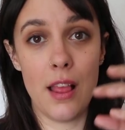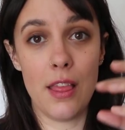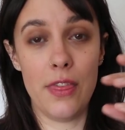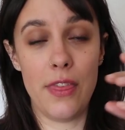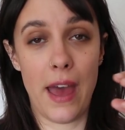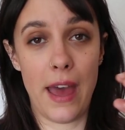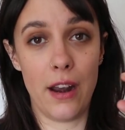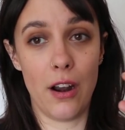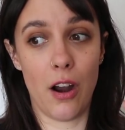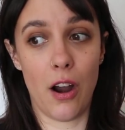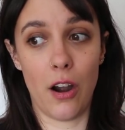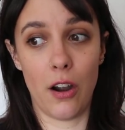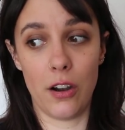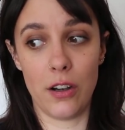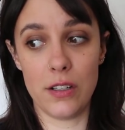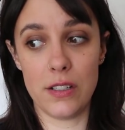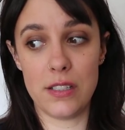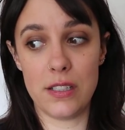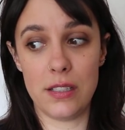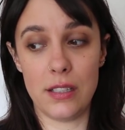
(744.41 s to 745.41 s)
that
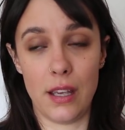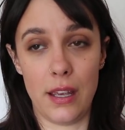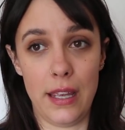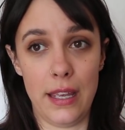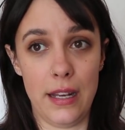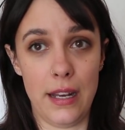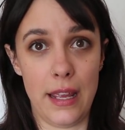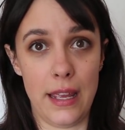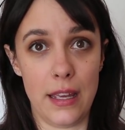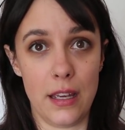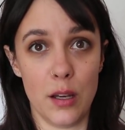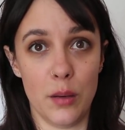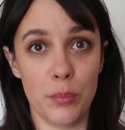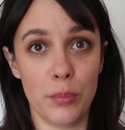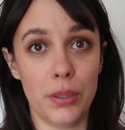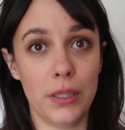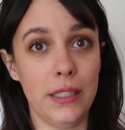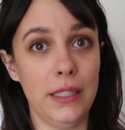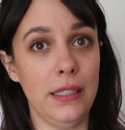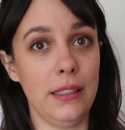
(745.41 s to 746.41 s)
aren't in a
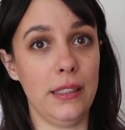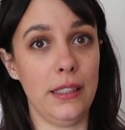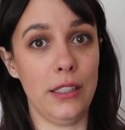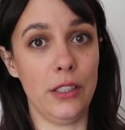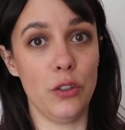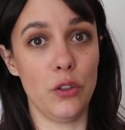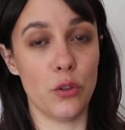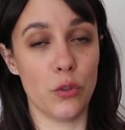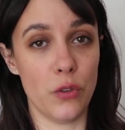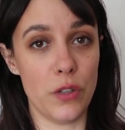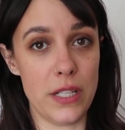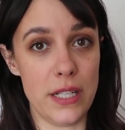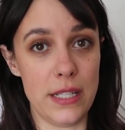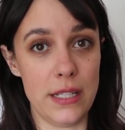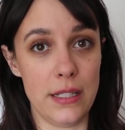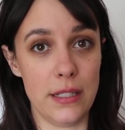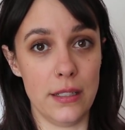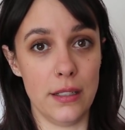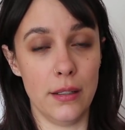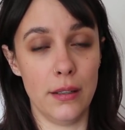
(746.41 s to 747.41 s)
completely
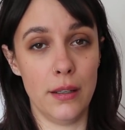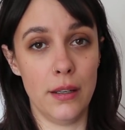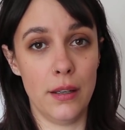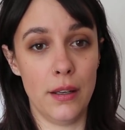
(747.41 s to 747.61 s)
green